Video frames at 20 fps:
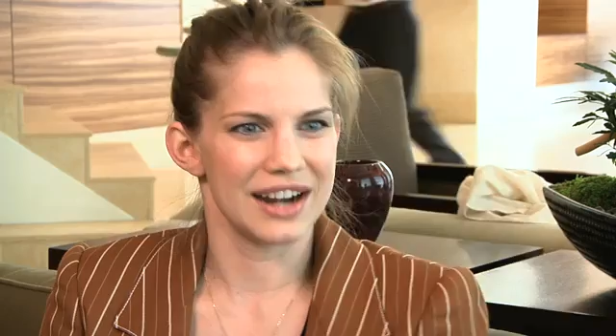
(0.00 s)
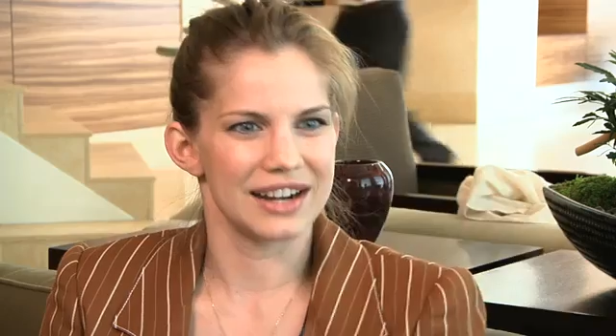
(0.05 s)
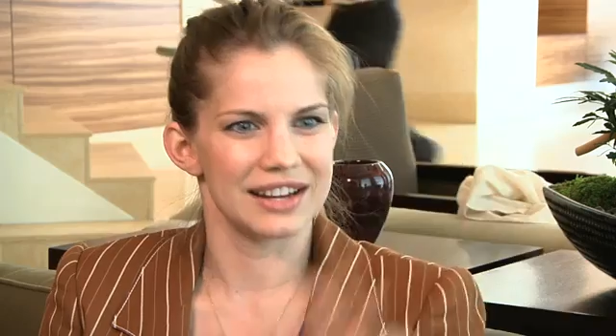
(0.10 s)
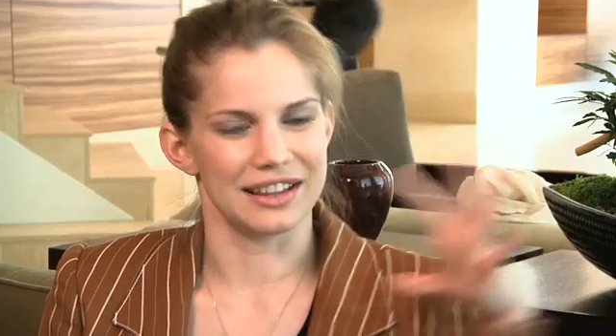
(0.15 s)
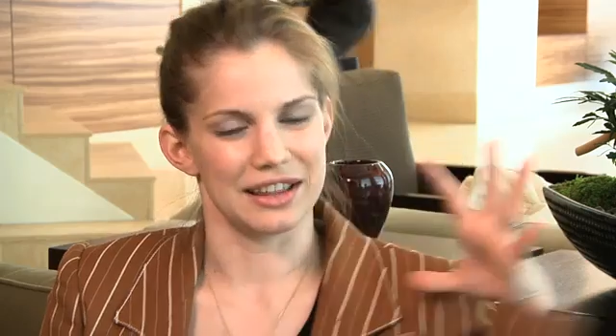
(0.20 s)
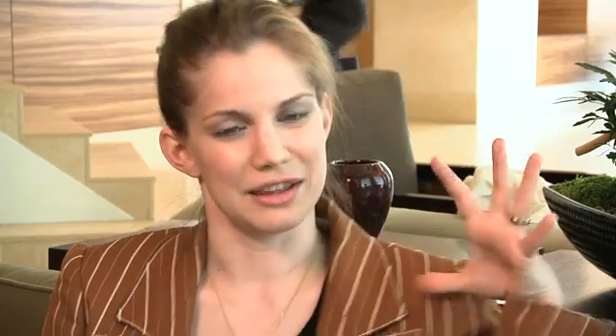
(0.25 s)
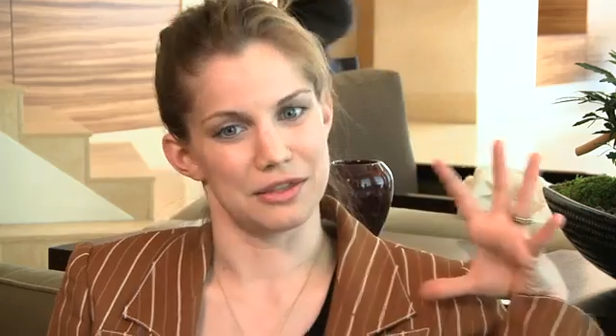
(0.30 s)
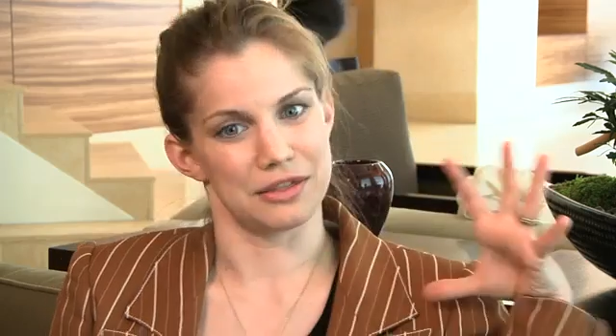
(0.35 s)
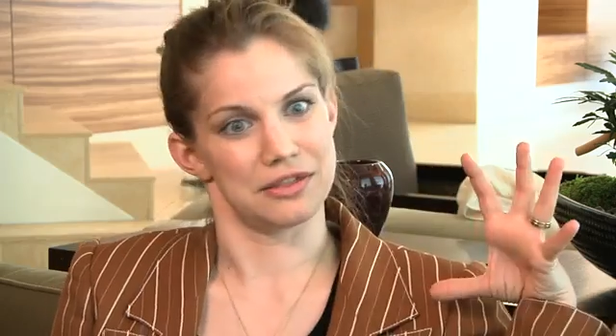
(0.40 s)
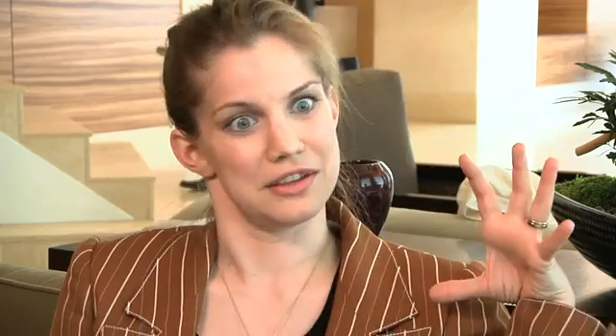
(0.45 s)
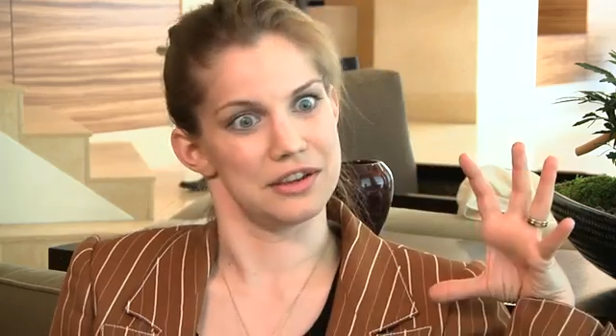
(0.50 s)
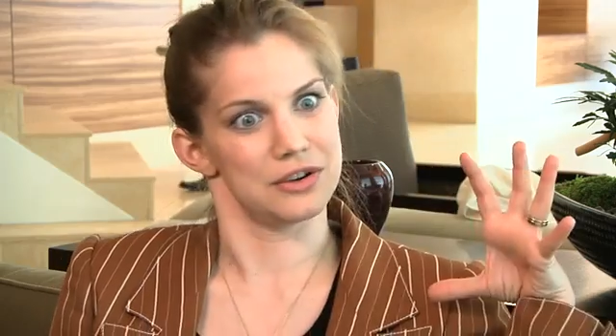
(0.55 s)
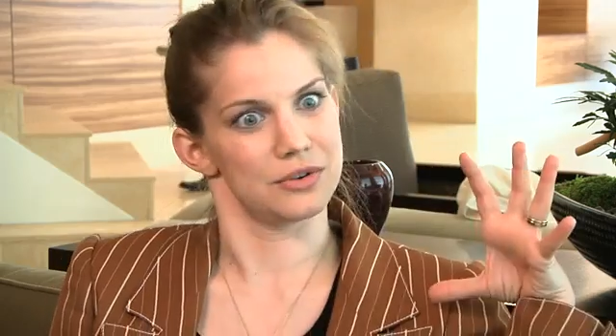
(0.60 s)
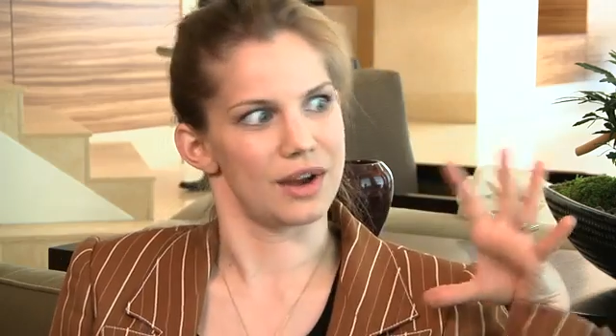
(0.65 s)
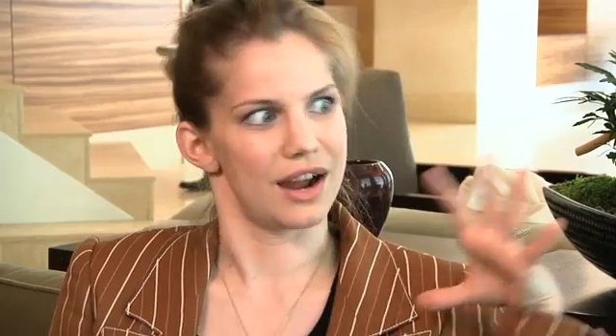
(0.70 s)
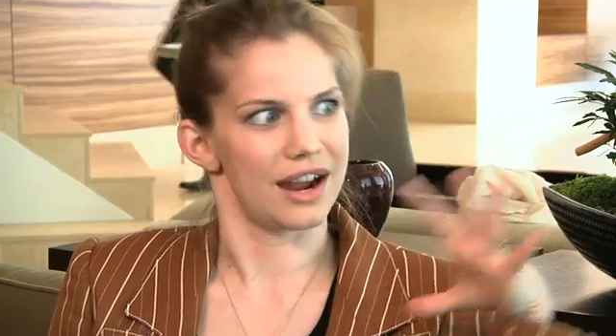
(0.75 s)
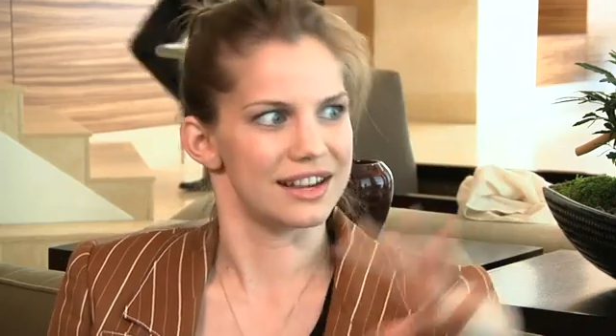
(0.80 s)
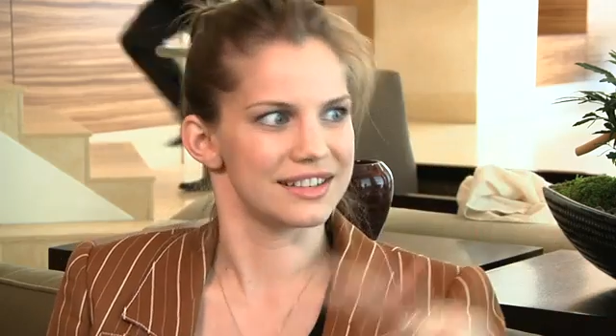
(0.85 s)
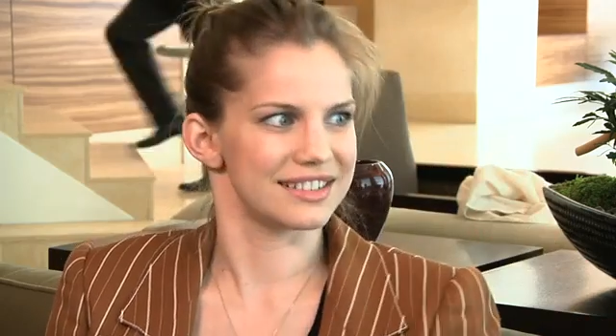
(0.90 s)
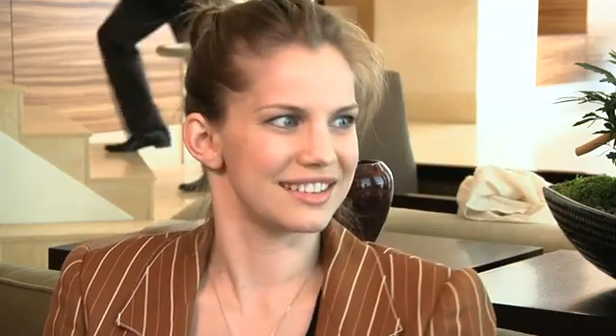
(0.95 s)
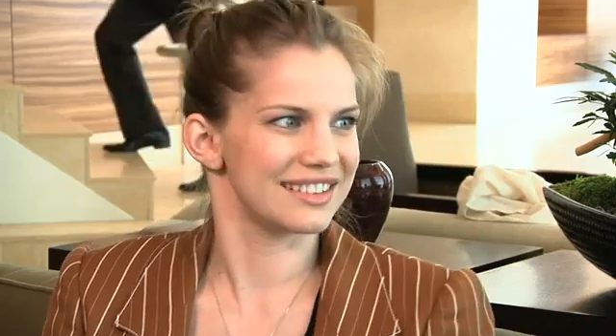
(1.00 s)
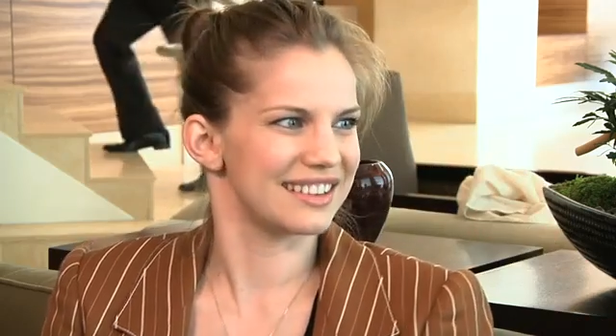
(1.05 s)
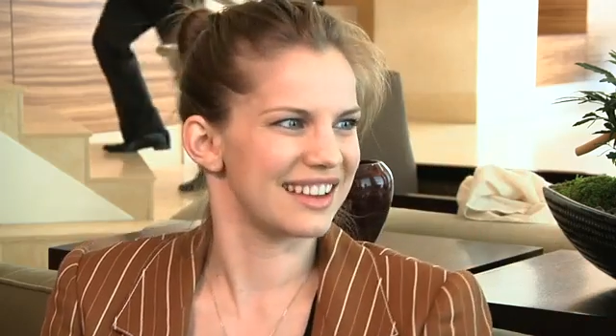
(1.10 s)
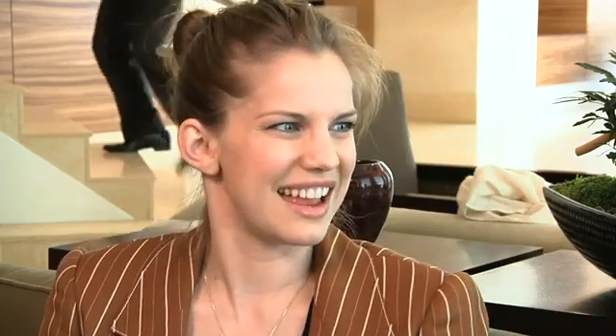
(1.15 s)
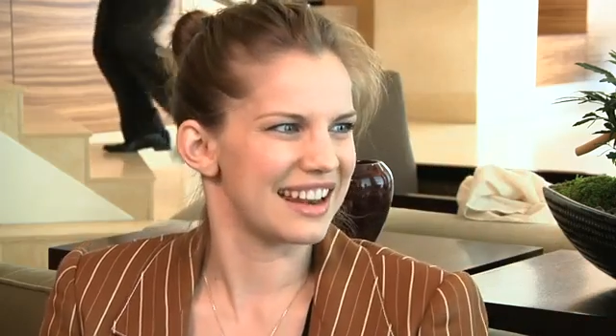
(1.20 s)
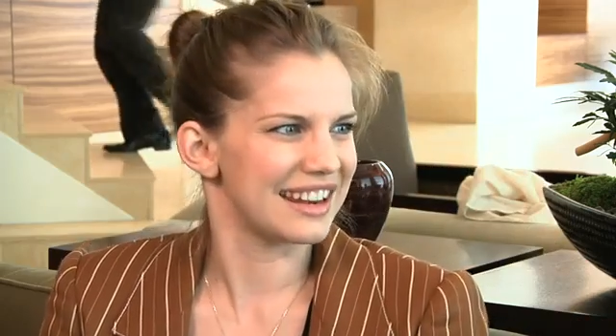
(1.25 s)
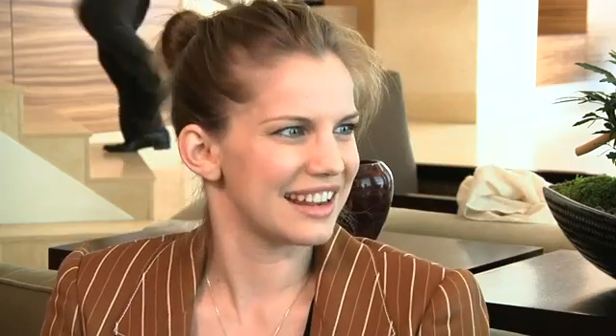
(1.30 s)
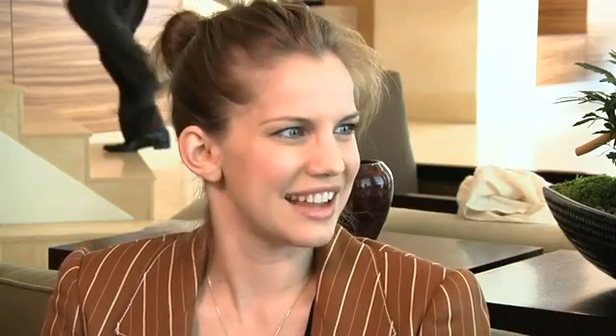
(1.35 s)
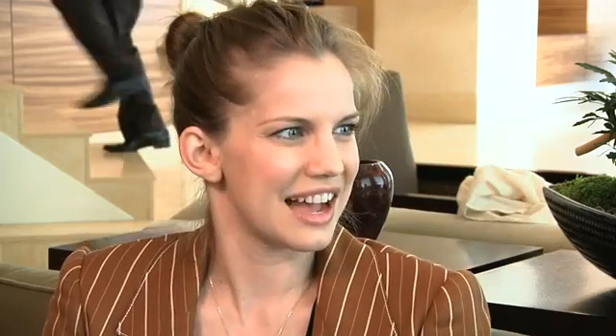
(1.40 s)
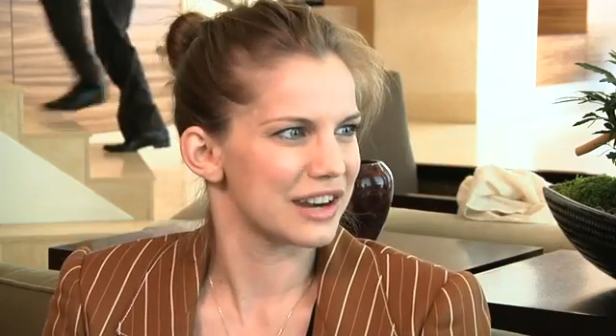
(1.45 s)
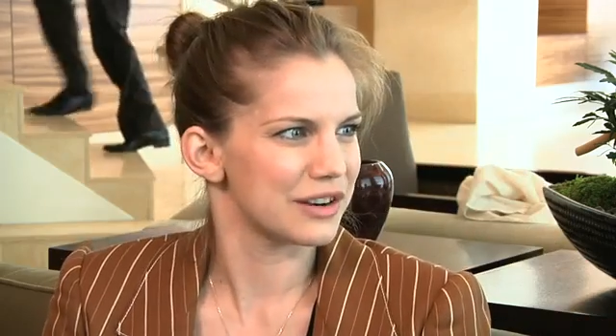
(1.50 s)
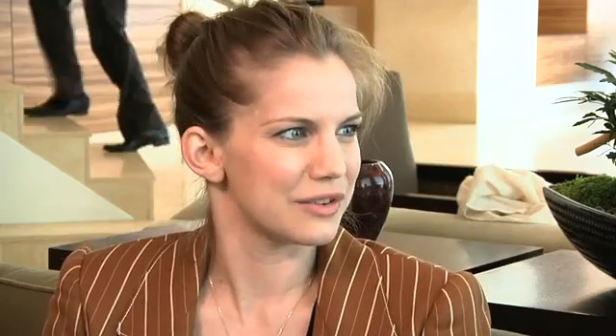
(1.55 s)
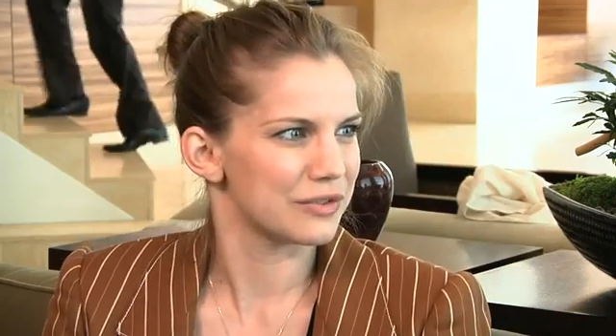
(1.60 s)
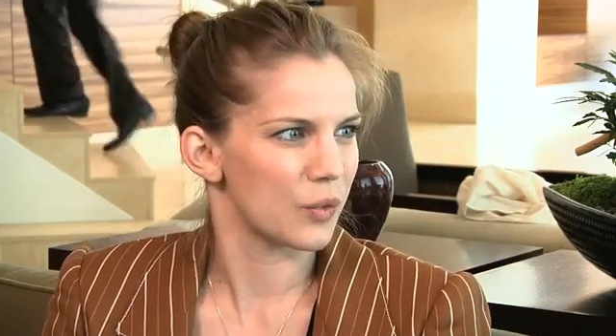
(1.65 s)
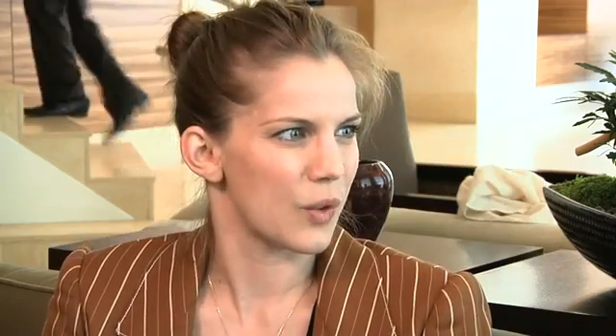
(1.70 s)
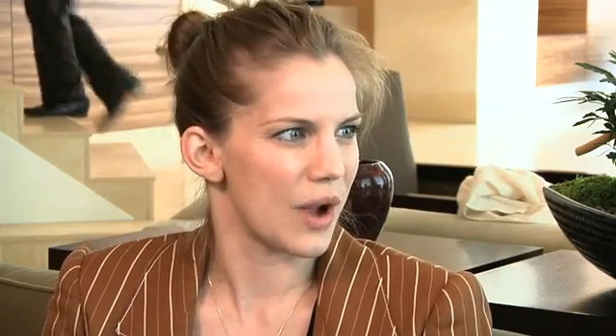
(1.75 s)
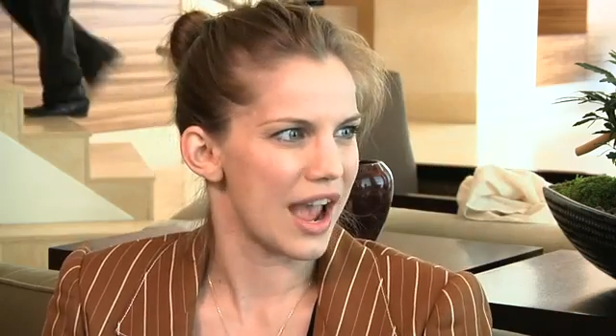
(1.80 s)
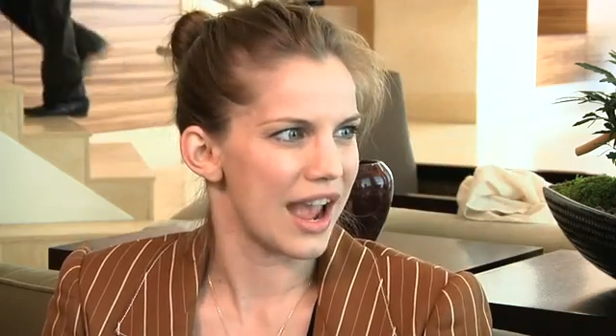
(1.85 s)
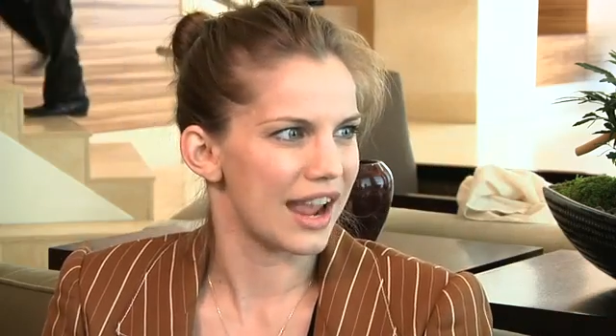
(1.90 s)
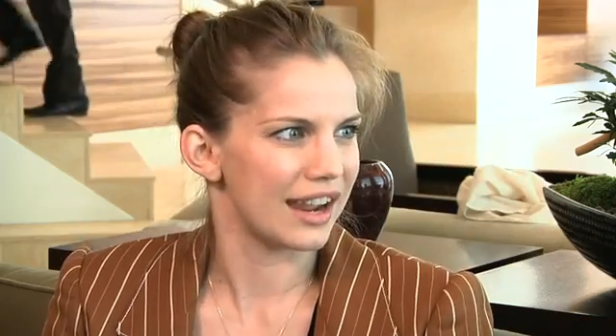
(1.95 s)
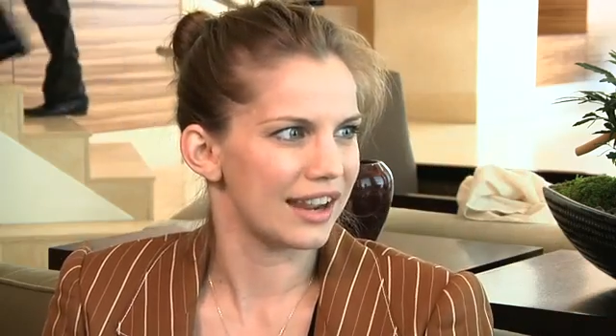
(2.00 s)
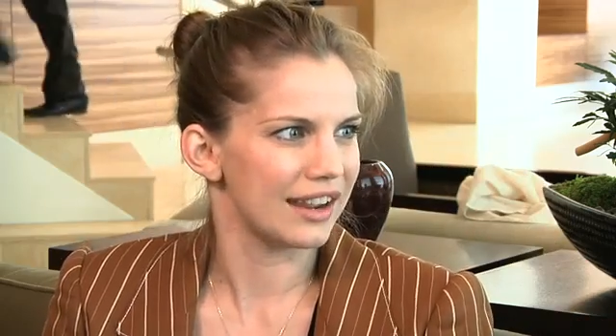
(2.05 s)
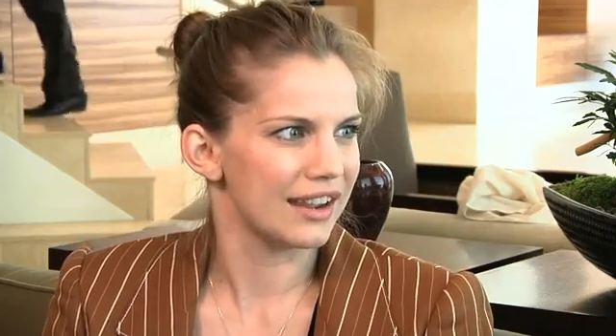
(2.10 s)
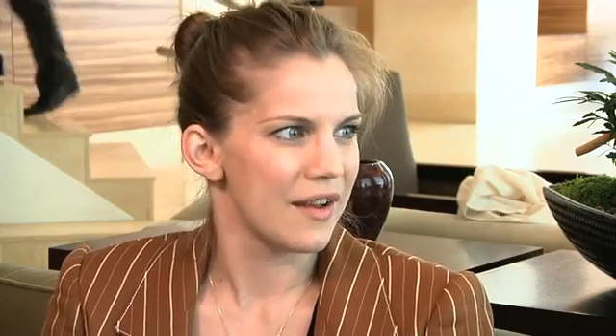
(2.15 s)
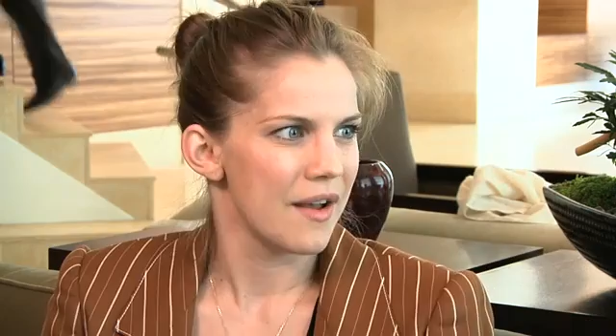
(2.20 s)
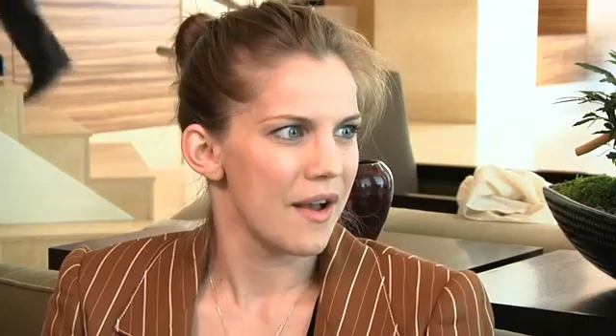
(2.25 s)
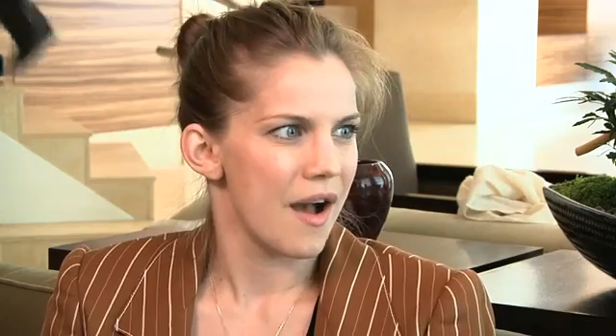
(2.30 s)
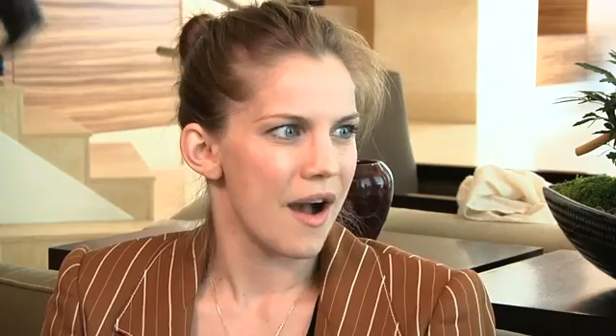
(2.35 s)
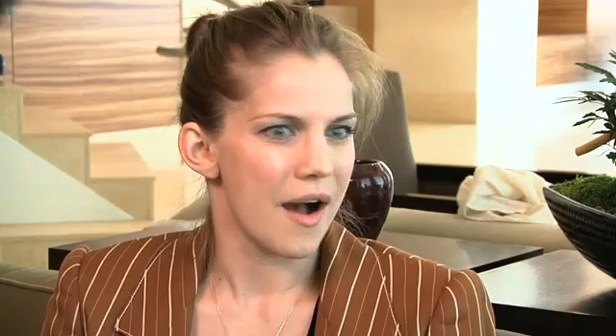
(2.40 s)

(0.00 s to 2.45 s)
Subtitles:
try to like theorize it in any kind of way,